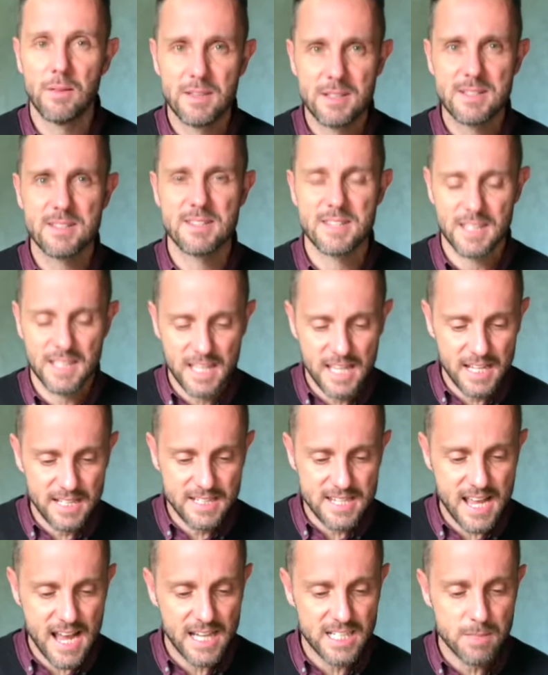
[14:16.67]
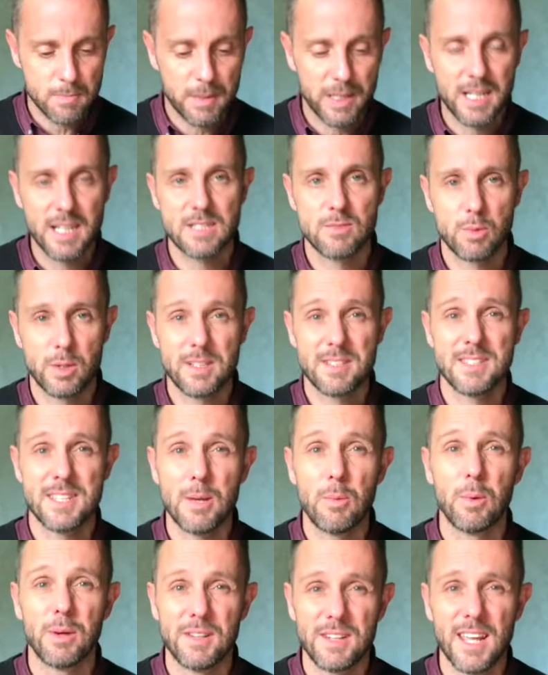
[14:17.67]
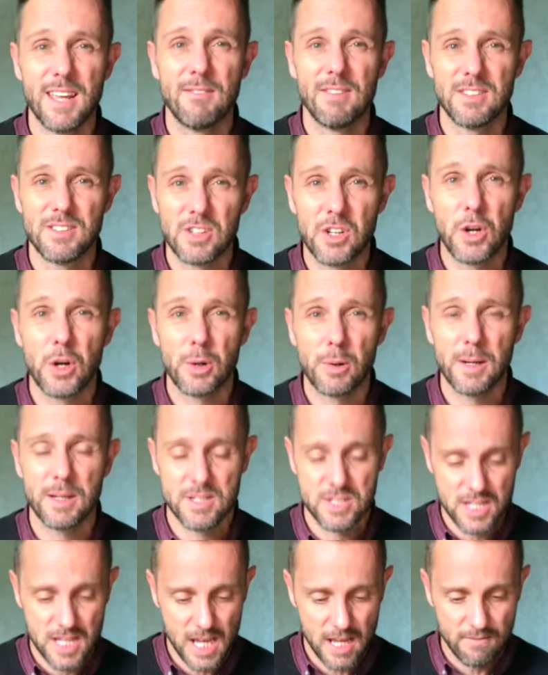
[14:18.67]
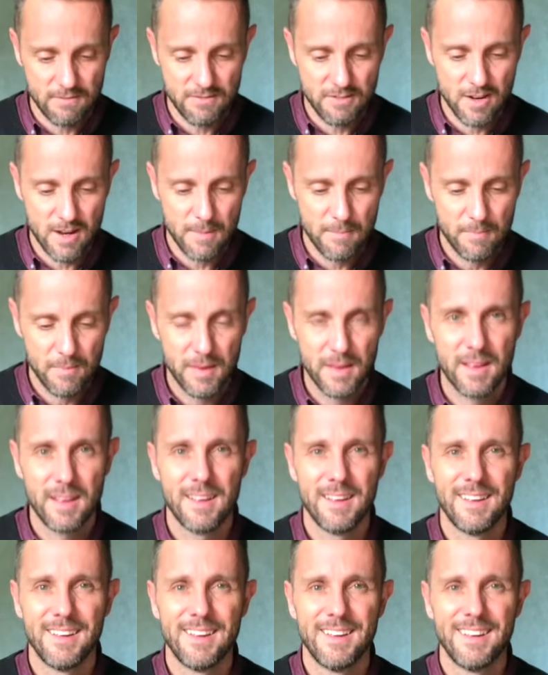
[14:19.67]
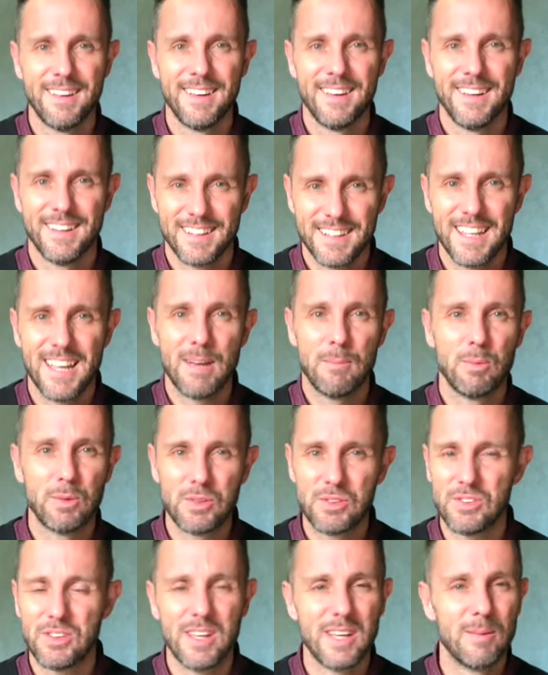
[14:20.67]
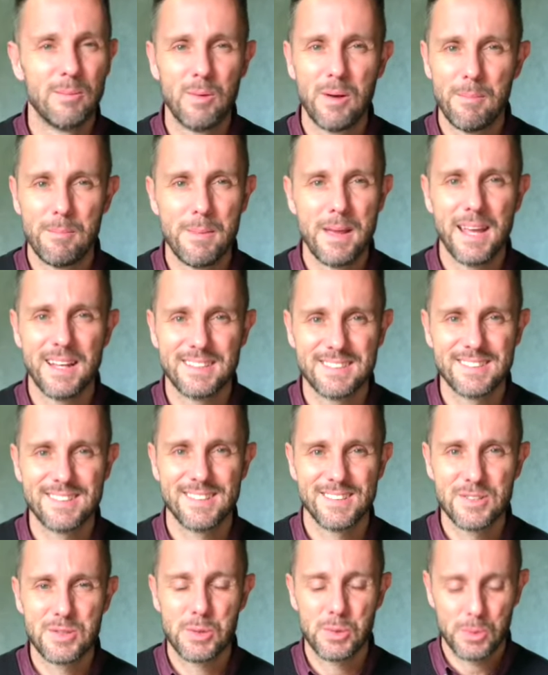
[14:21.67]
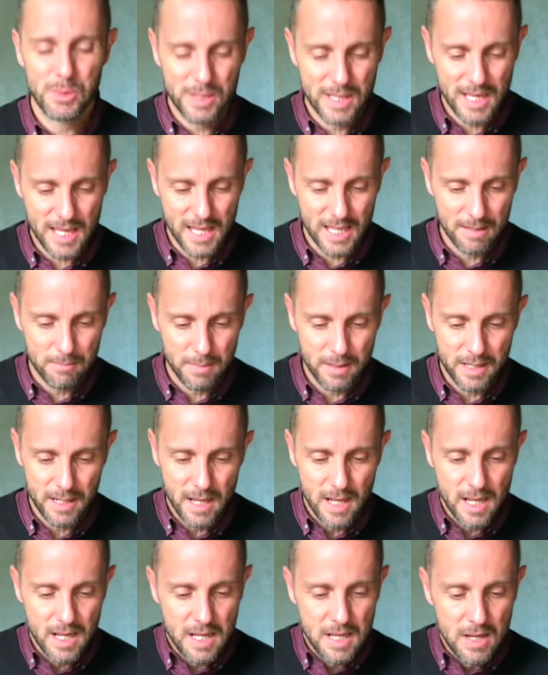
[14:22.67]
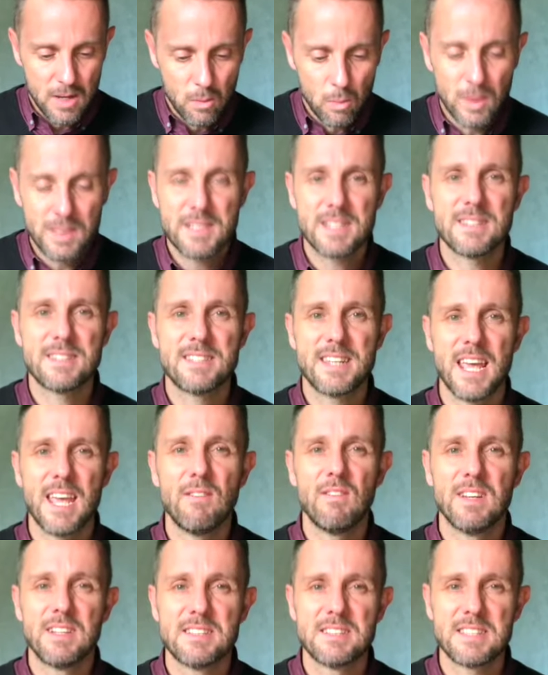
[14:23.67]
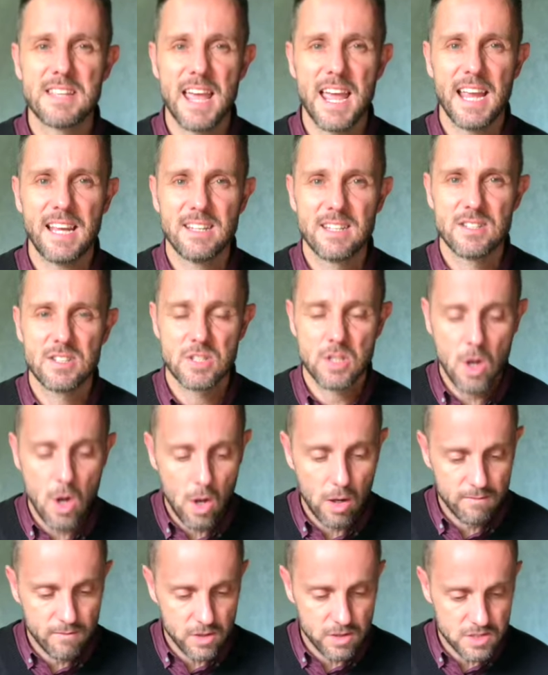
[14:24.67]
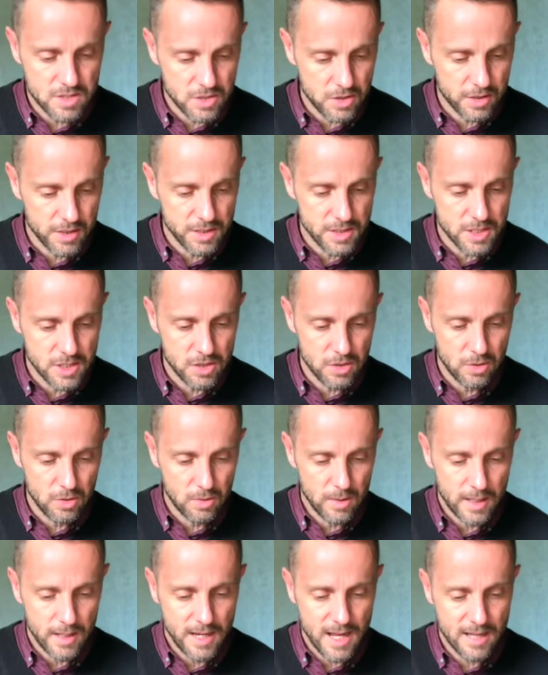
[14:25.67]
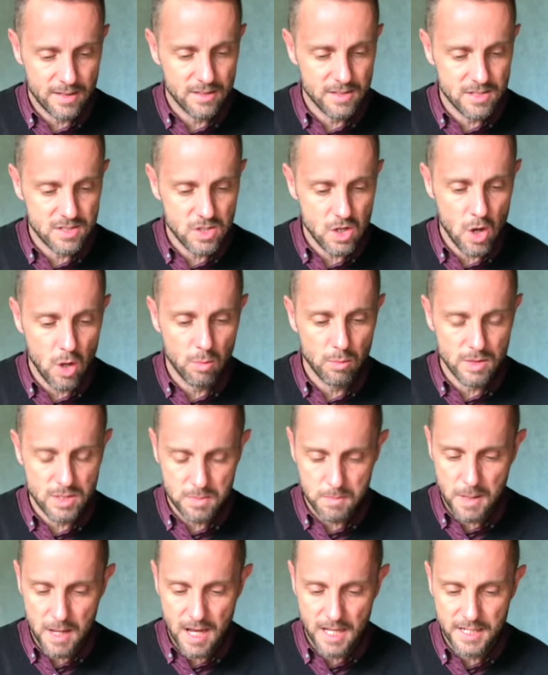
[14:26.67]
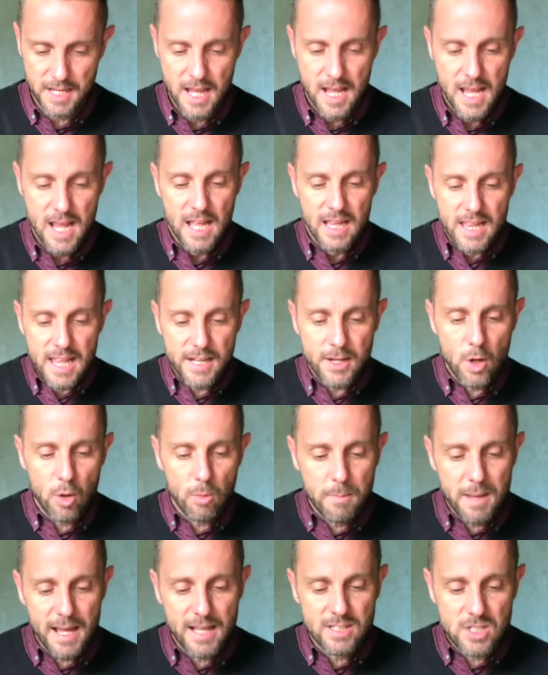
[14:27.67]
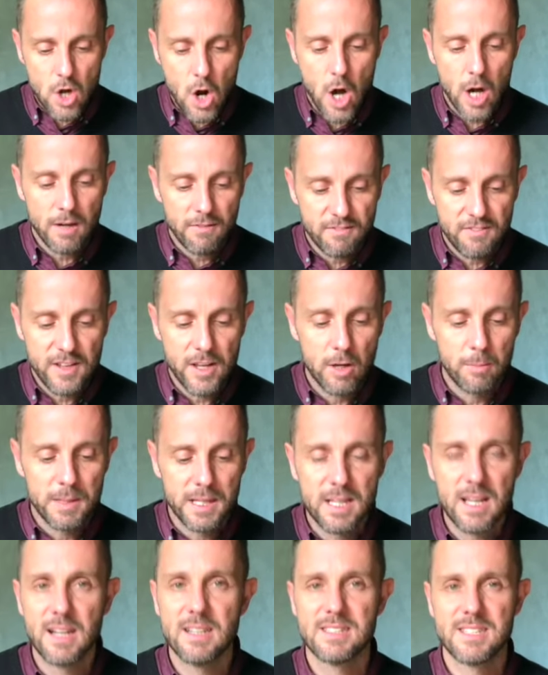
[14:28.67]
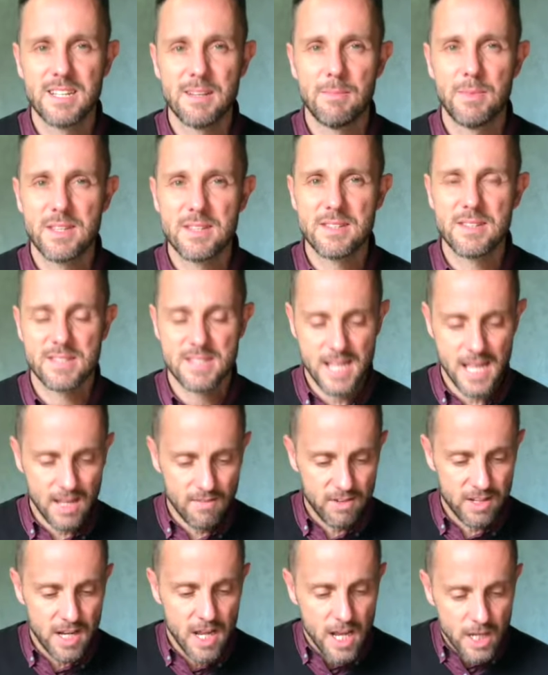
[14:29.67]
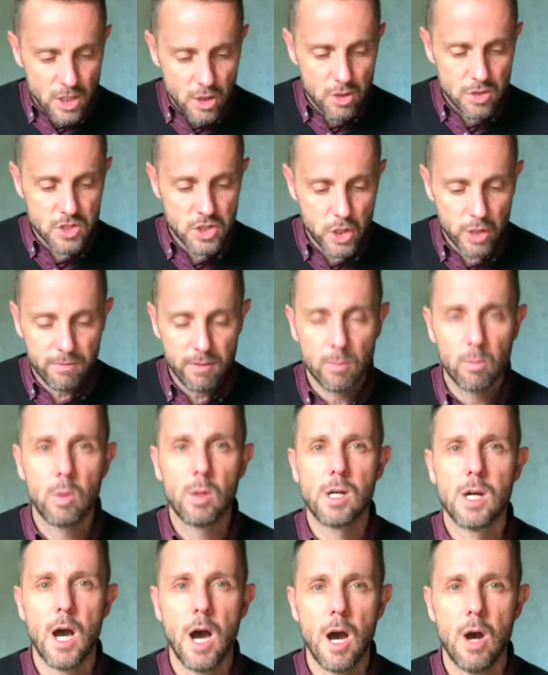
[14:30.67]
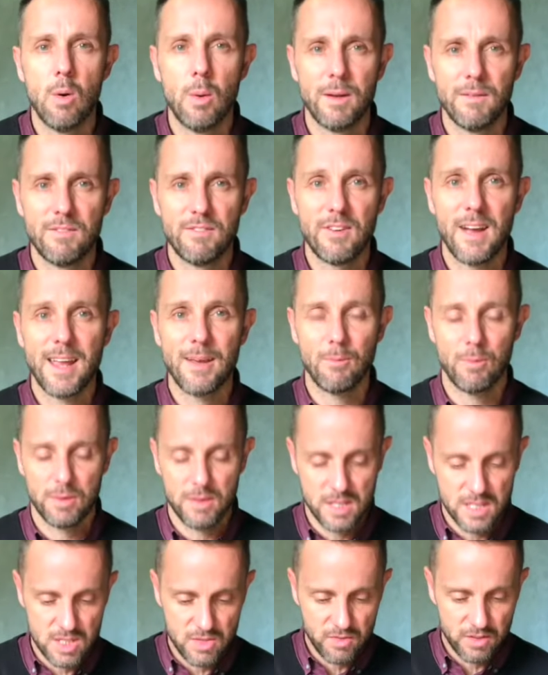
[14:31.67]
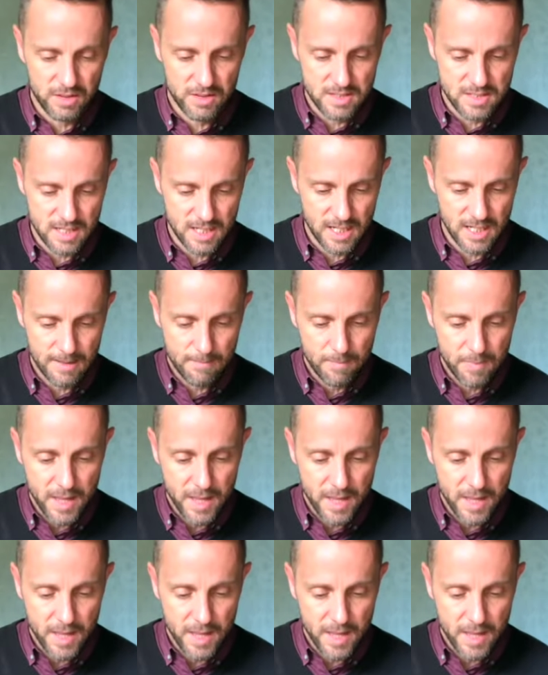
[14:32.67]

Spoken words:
And this is a key text because we're going to see where David's courage came from. And again, we're seeing what makes the true king. But what does David say to Saul in verse 32? And how does Saul respond? Let no man's heart fail because of him. This is David. Your servant will go and fight with this Philistine.